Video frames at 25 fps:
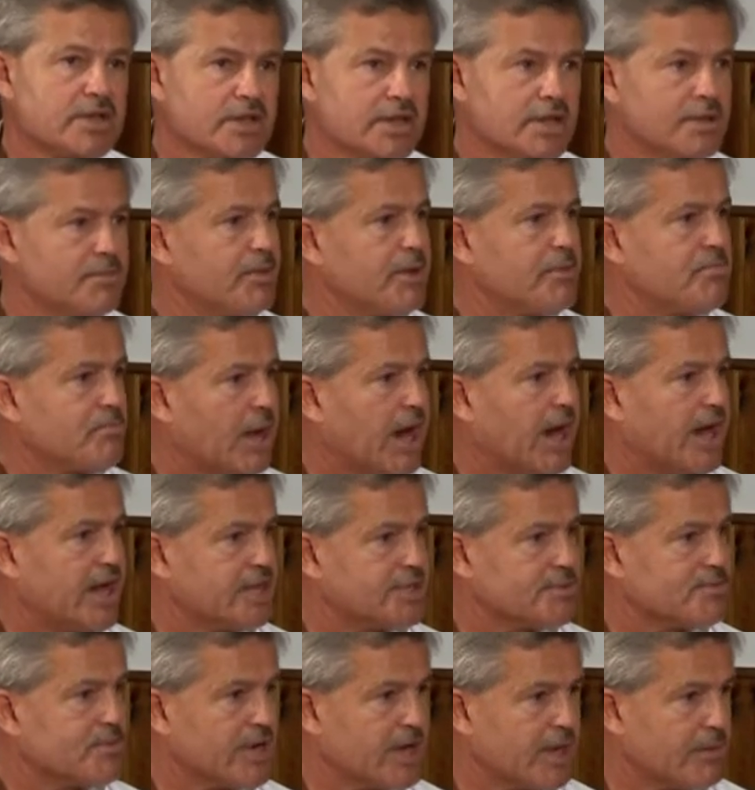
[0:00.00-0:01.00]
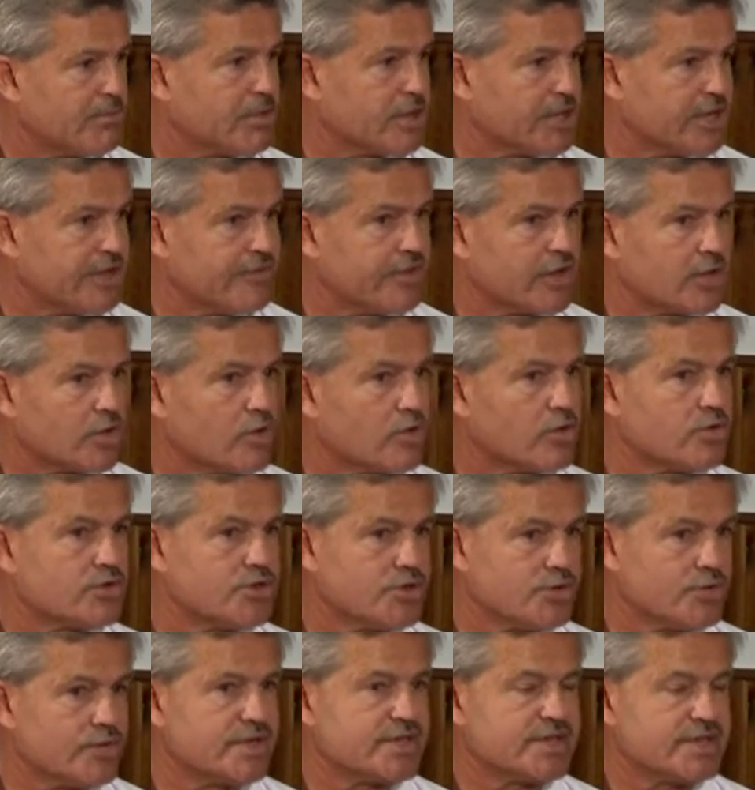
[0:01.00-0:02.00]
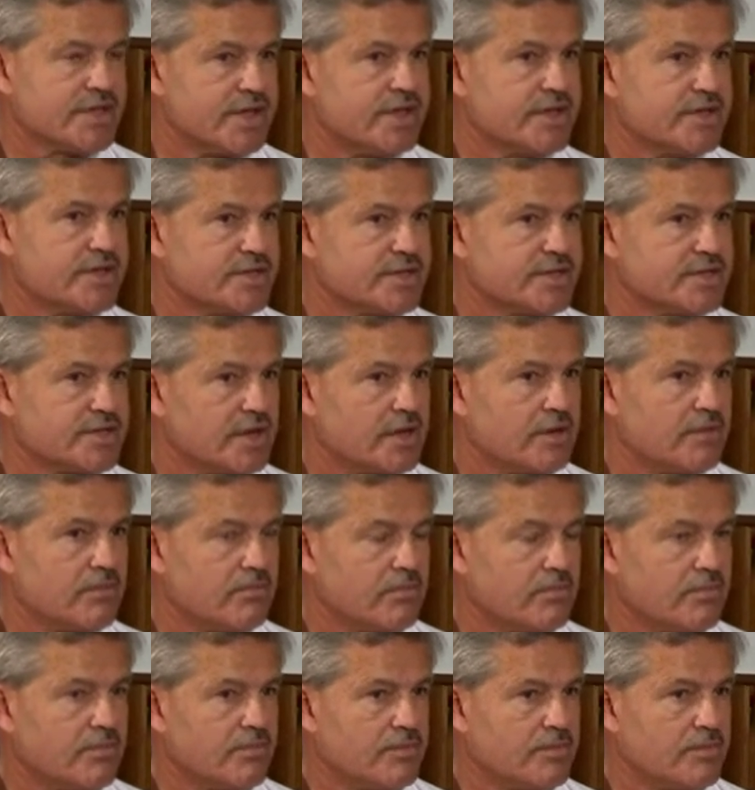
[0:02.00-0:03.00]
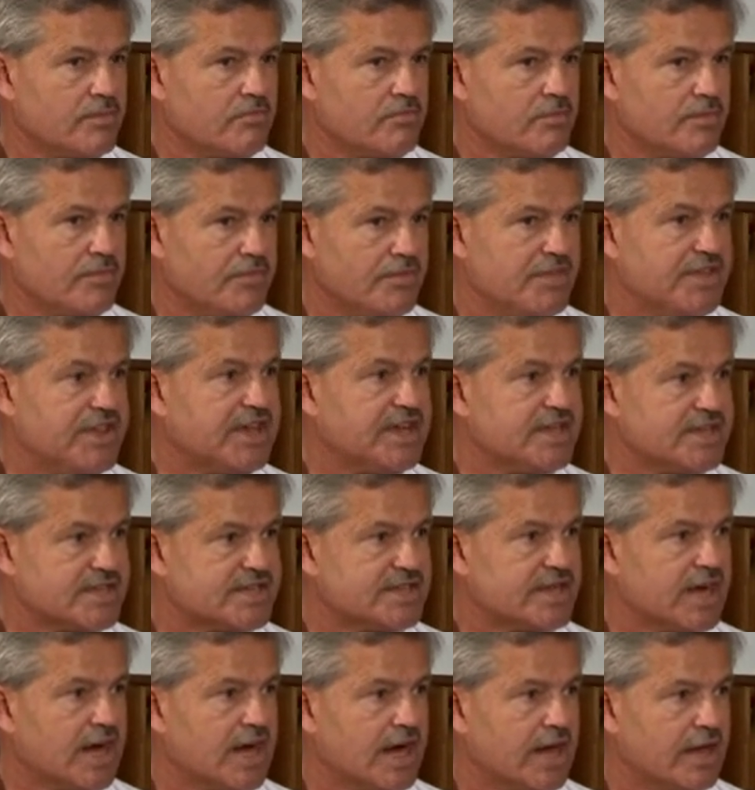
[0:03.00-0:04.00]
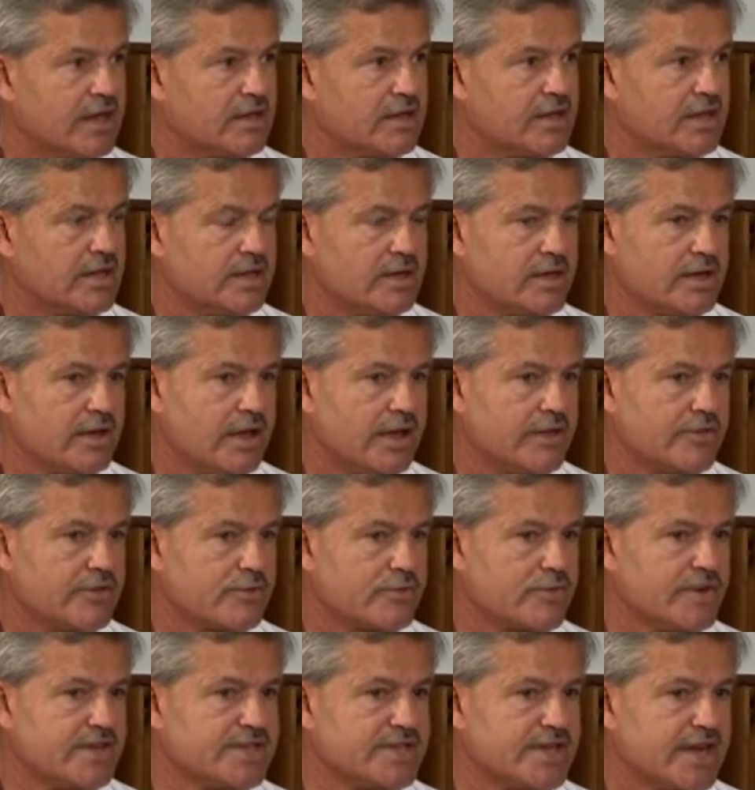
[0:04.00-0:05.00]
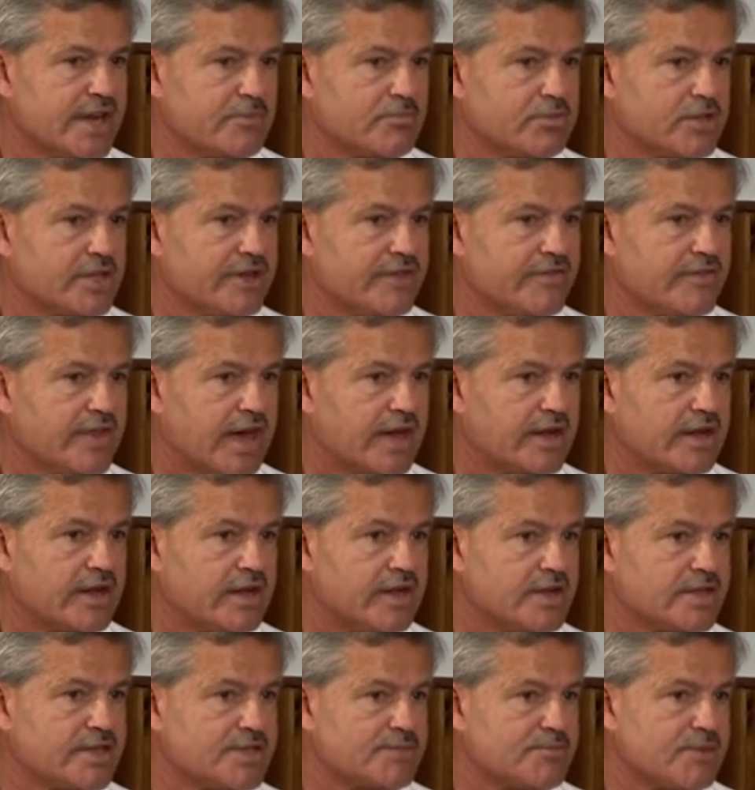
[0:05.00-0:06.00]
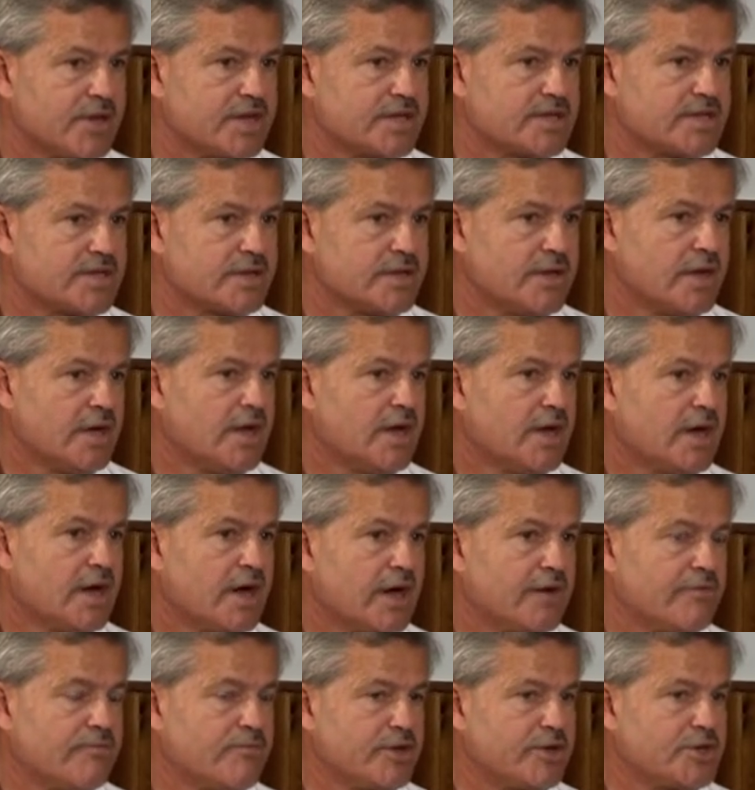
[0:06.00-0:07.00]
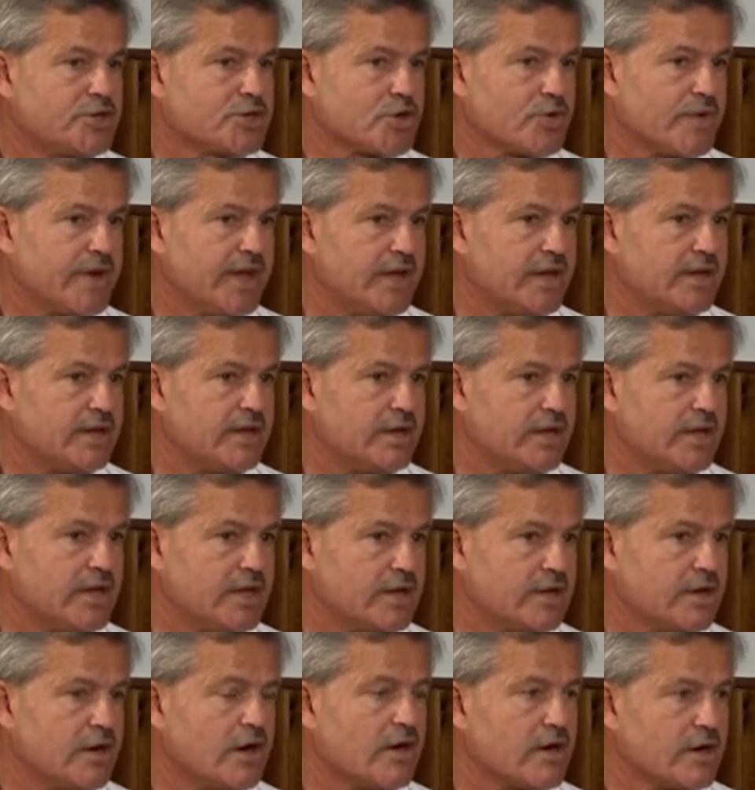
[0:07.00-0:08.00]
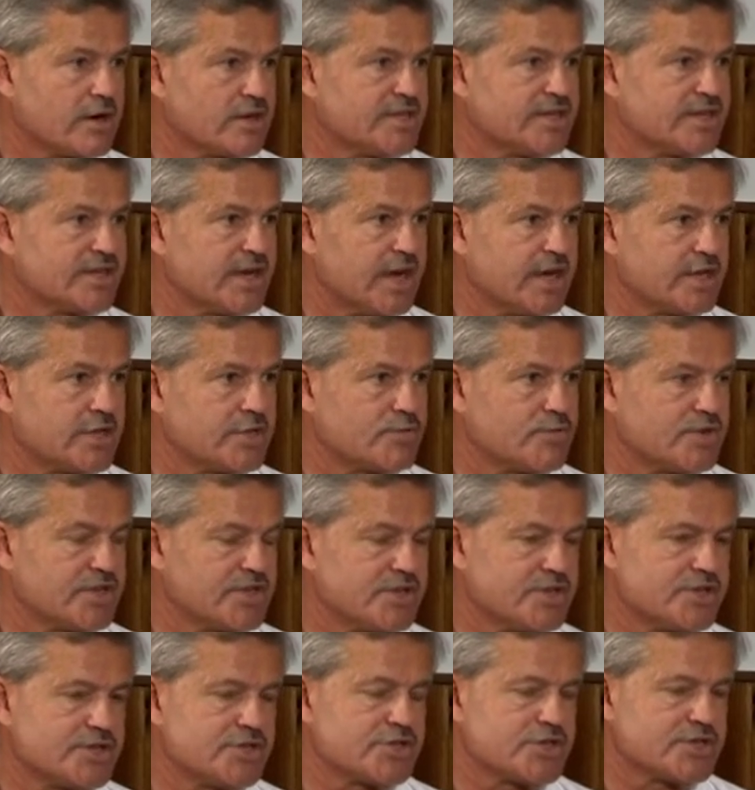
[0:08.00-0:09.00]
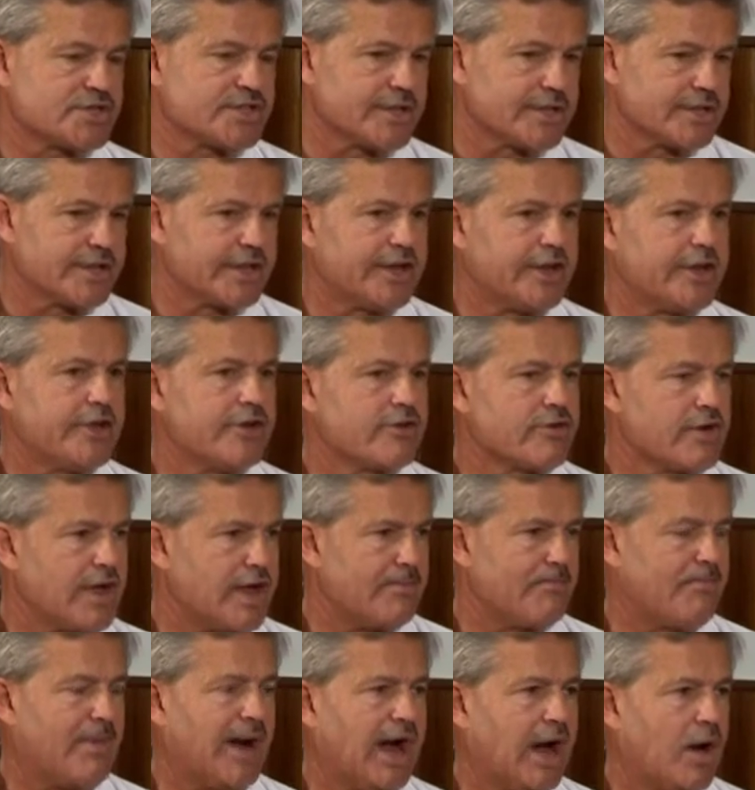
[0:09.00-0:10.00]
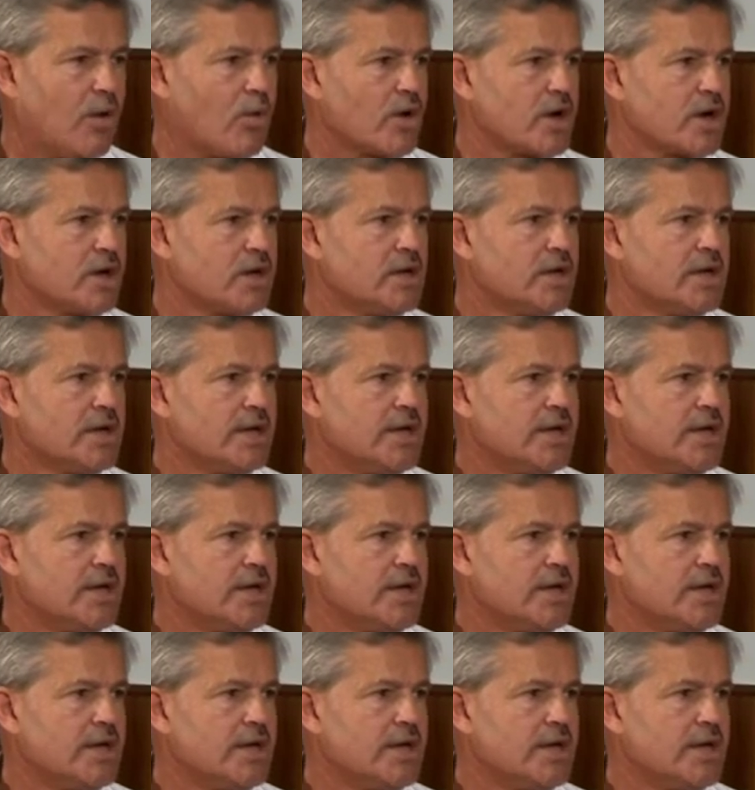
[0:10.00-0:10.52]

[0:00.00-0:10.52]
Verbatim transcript: little bit biased, but I believe that Goju is is uh, the style, and and the reason I believe that is because I've been trained in hard styles, which is just linear and power.